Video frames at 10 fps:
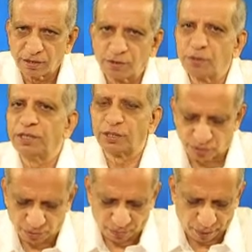to be
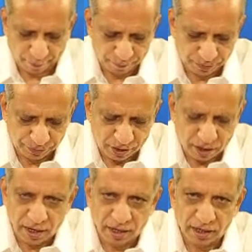true.
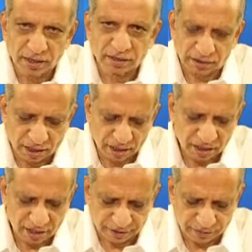
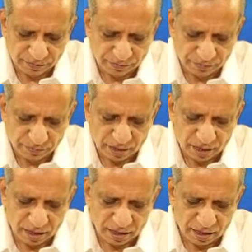Thirdly,
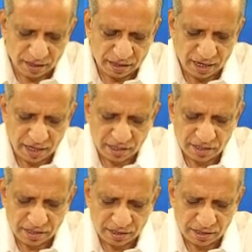it has
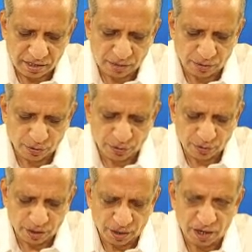to
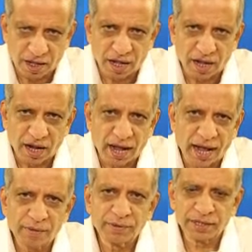
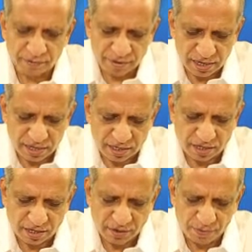have an event
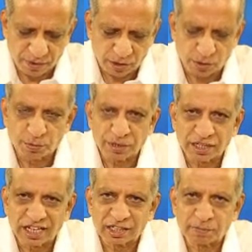to
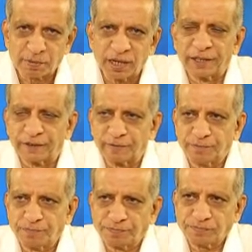be explained.
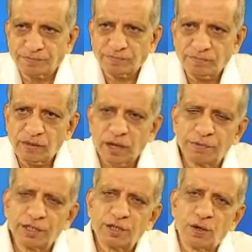
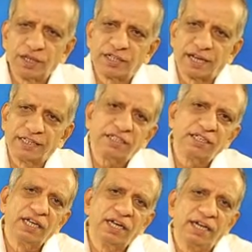We call it as
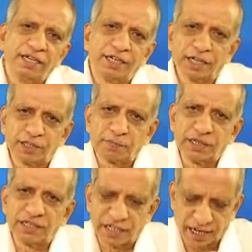
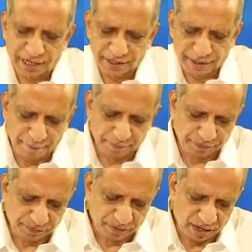explicandum.
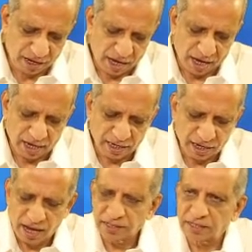And
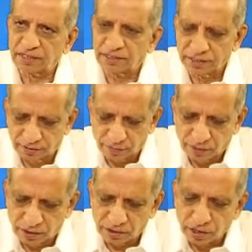lastly,
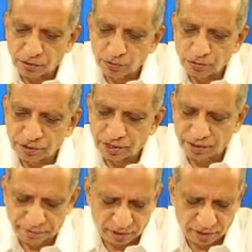the rules of